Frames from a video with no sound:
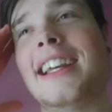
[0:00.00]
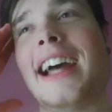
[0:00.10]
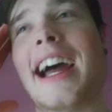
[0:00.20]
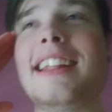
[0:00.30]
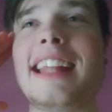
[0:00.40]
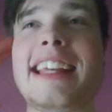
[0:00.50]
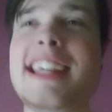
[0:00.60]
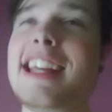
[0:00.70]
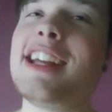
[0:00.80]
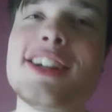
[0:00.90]
I didn't like
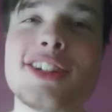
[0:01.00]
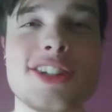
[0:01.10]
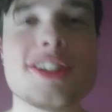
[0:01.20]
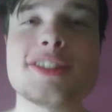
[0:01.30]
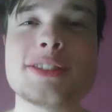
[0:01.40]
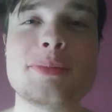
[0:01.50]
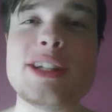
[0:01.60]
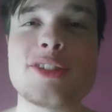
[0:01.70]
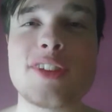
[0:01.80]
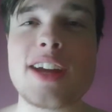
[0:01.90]
hear girls
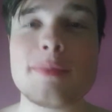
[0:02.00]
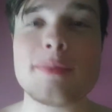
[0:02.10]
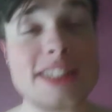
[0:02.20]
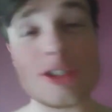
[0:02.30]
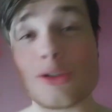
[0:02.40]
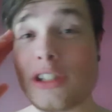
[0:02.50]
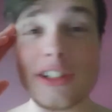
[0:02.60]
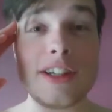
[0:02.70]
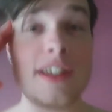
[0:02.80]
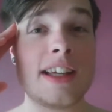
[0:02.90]
being raped, but I just
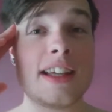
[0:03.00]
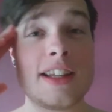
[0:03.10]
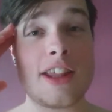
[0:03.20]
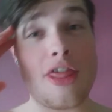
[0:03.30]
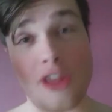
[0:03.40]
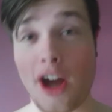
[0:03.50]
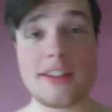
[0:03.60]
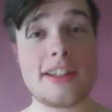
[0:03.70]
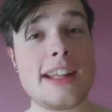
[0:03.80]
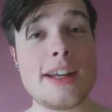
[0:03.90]
really thought
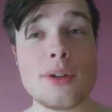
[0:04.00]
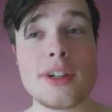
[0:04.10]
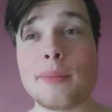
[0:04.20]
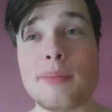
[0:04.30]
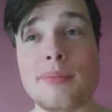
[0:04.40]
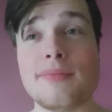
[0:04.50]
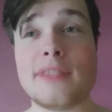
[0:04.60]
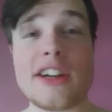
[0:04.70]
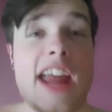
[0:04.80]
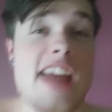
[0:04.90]
that
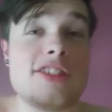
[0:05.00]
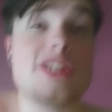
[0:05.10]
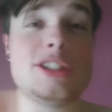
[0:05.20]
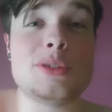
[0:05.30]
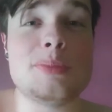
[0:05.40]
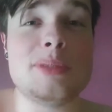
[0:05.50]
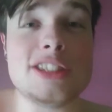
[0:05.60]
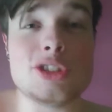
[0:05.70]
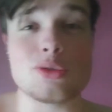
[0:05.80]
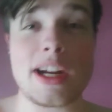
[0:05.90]
their energy was being
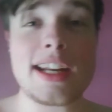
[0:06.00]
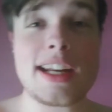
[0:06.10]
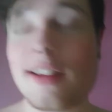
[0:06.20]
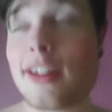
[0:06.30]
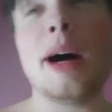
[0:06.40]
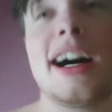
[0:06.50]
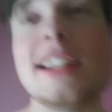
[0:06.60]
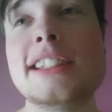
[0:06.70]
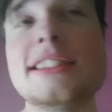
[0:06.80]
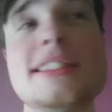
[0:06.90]
drained out of their
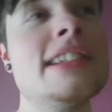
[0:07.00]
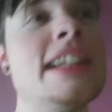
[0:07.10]
bodies.